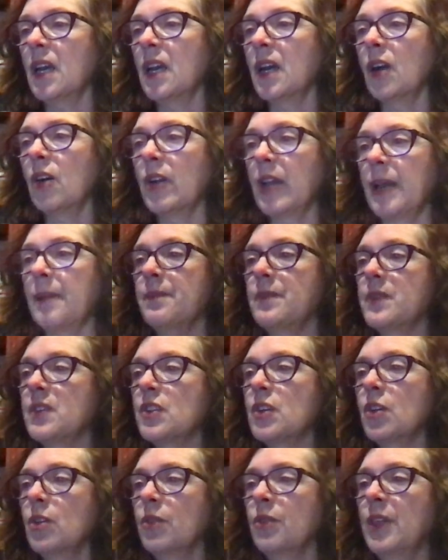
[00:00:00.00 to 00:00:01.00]
Okay,
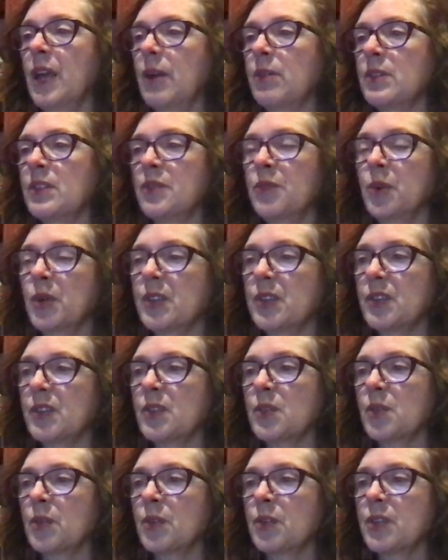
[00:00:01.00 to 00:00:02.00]
so that was voice
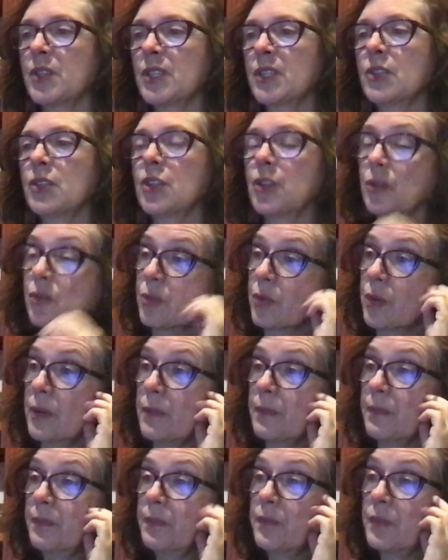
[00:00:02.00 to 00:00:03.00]
disorders in
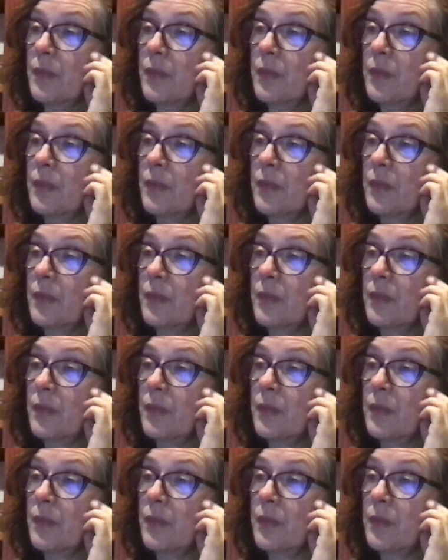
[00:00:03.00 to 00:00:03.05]
children.